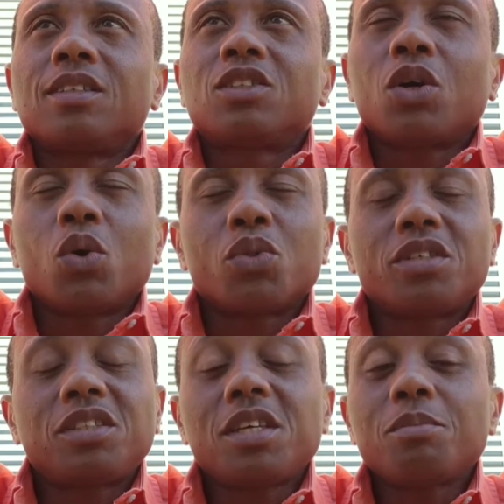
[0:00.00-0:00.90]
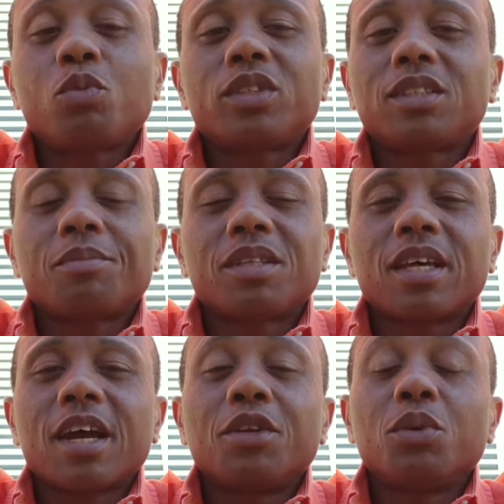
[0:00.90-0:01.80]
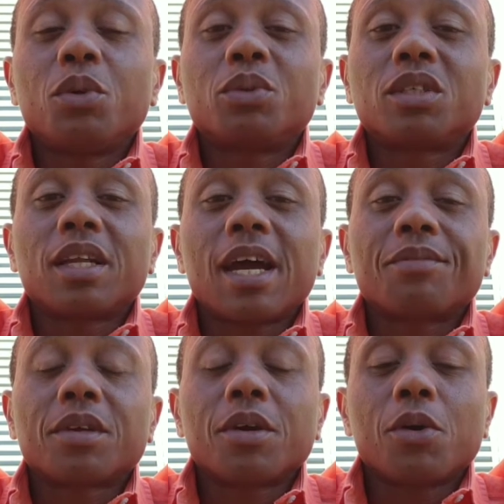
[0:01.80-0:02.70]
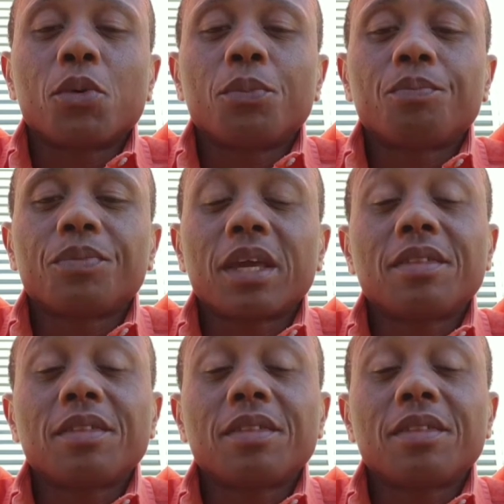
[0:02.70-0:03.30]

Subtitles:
So the stem was something that I knew was going to have to go.